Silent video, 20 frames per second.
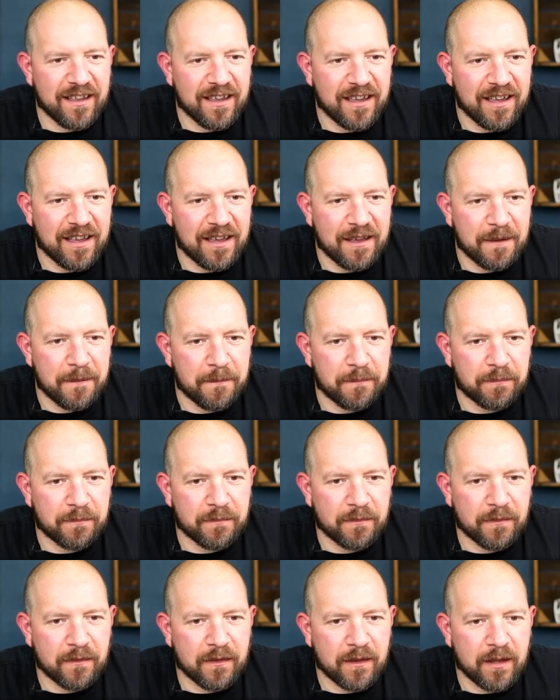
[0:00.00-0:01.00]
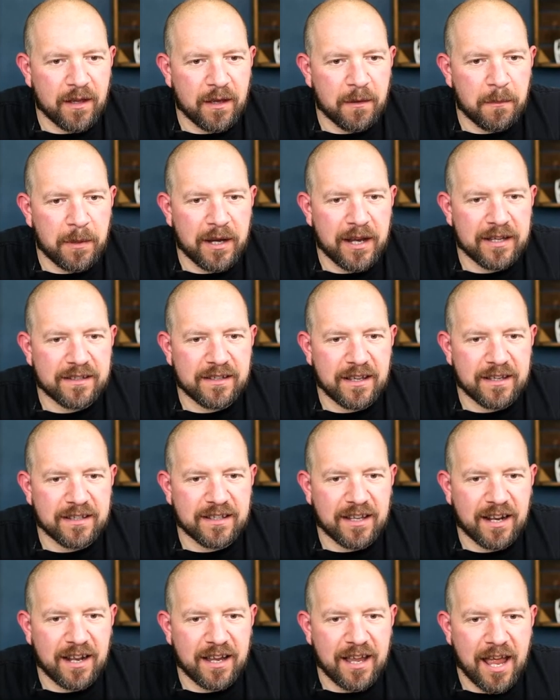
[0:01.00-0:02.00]
Um, Peter says,
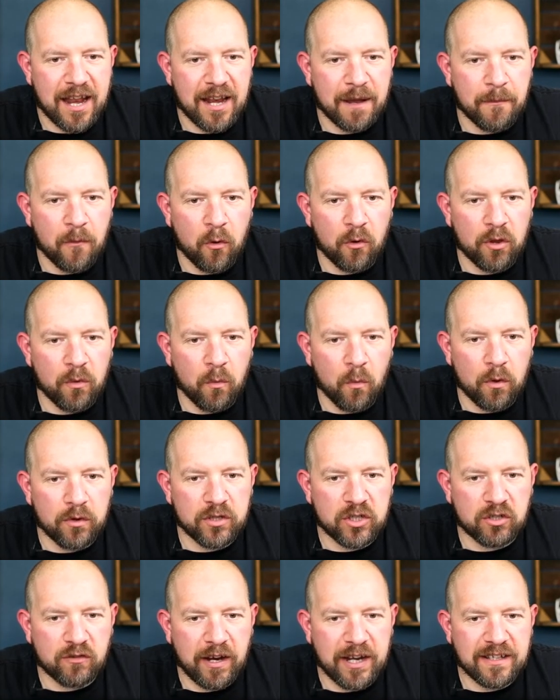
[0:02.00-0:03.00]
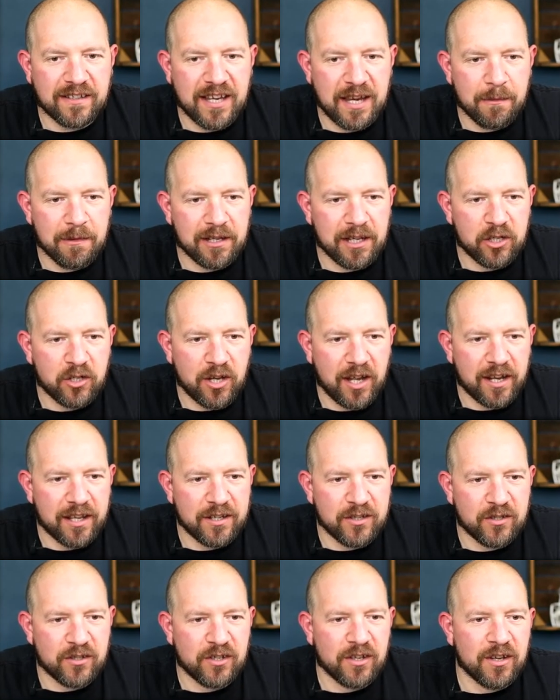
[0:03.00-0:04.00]
can I enter more than one strike team in the
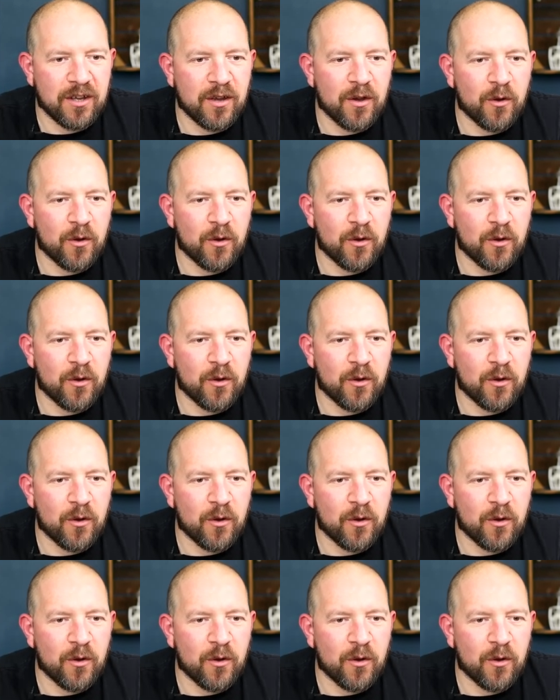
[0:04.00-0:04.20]
challenge?